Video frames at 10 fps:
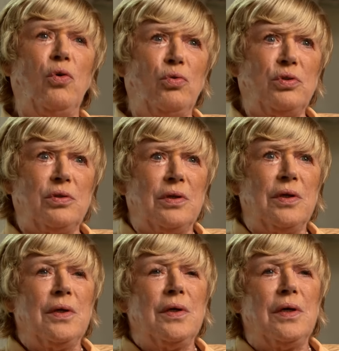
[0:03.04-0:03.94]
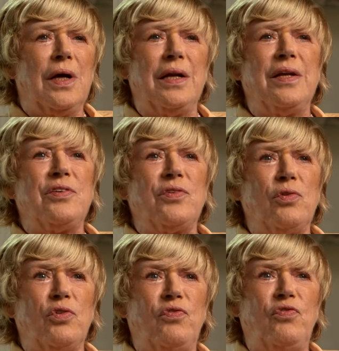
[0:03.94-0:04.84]
It sounds fine. It sounds
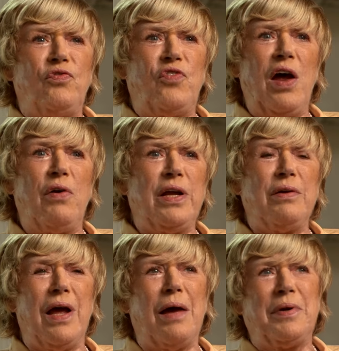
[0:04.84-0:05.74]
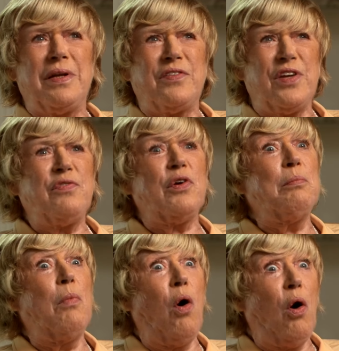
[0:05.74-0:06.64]
very you. Very, yeah, but it's
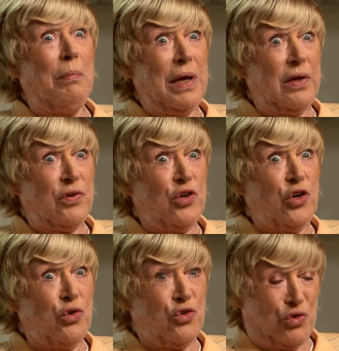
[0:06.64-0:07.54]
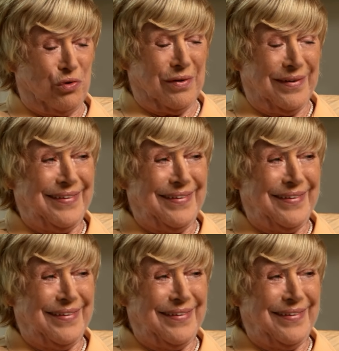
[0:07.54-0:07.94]
even more me than usual.